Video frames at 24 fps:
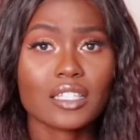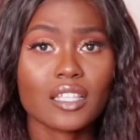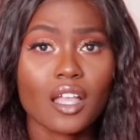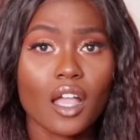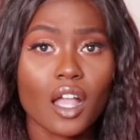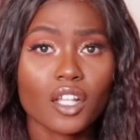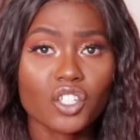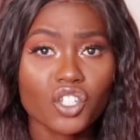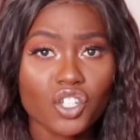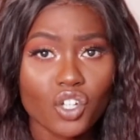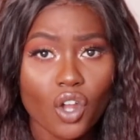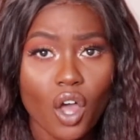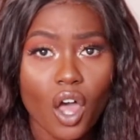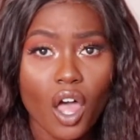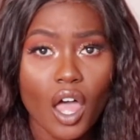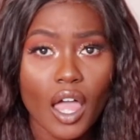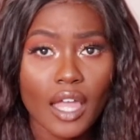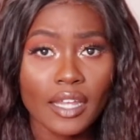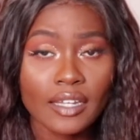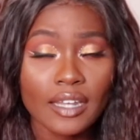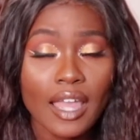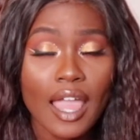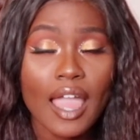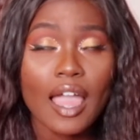touched
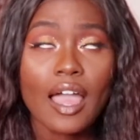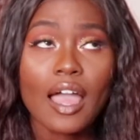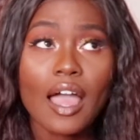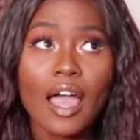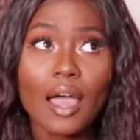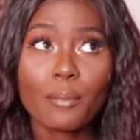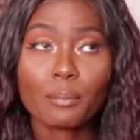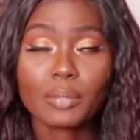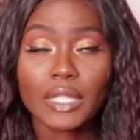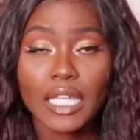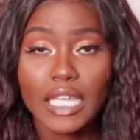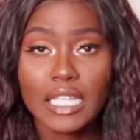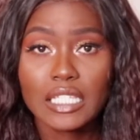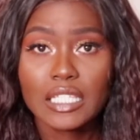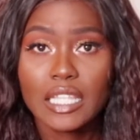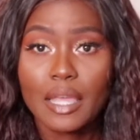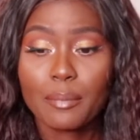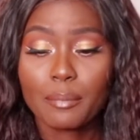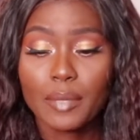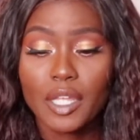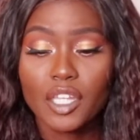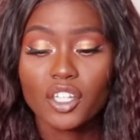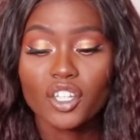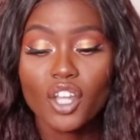on, please
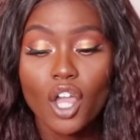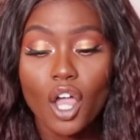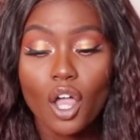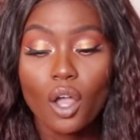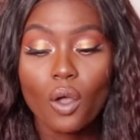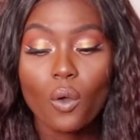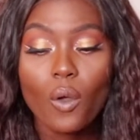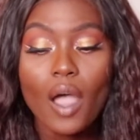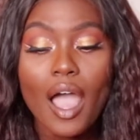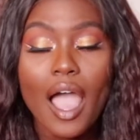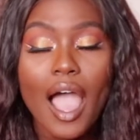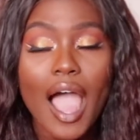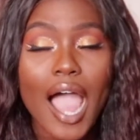let me know.